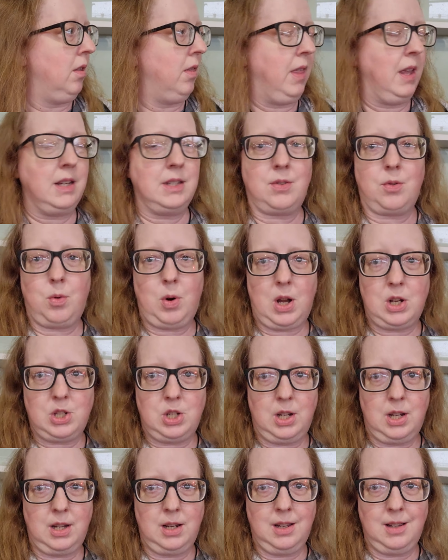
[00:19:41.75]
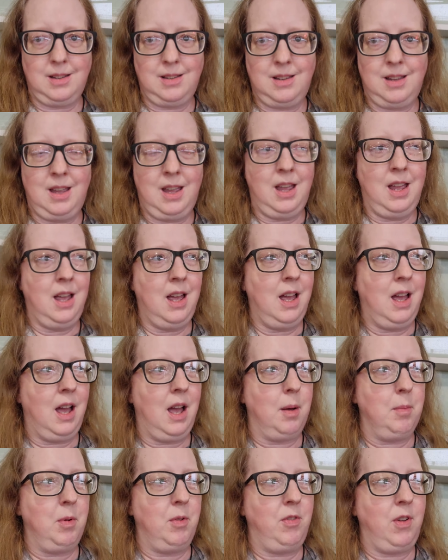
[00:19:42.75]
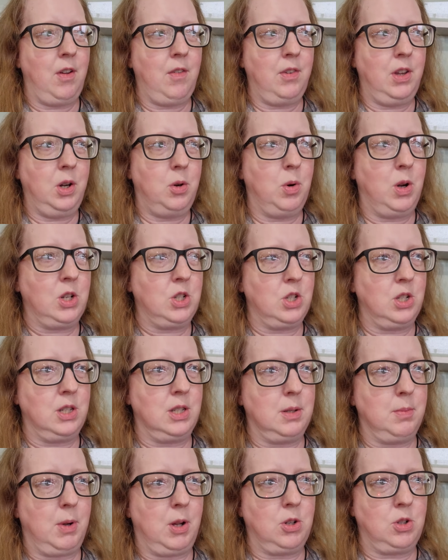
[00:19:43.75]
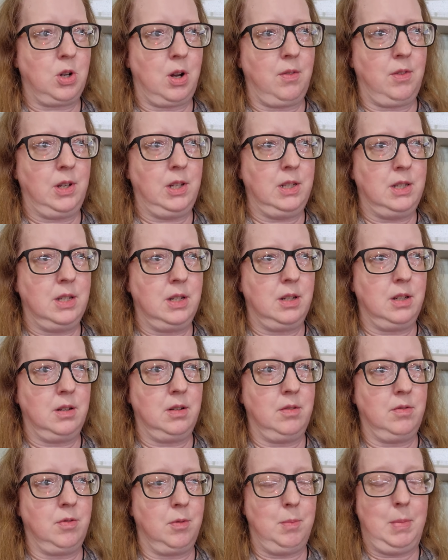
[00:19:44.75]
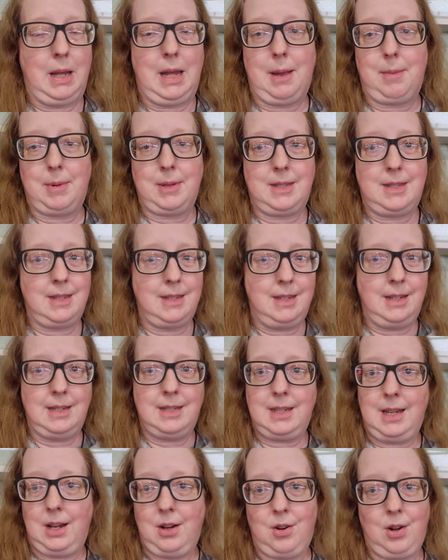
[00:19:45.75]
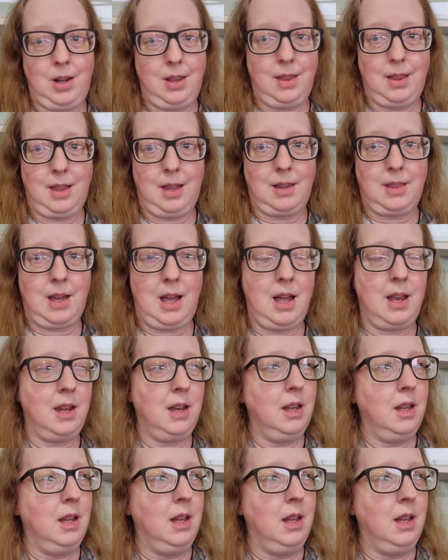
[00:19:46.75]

Thanks for watching. Um, if you have any questions about traveling to from Minneapolis to D C or anything like that,